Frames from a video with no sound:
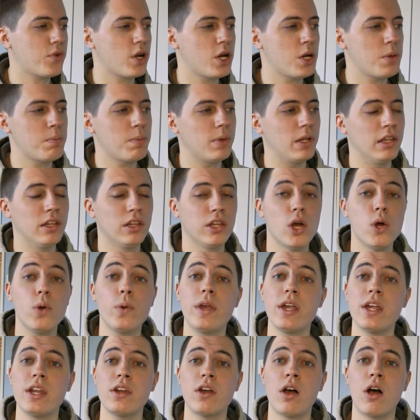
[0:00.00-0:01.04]
from
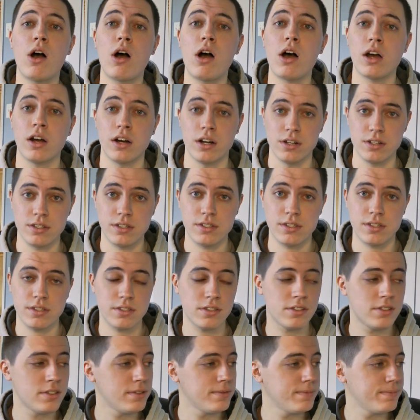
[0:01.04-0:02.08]
Logan Hart.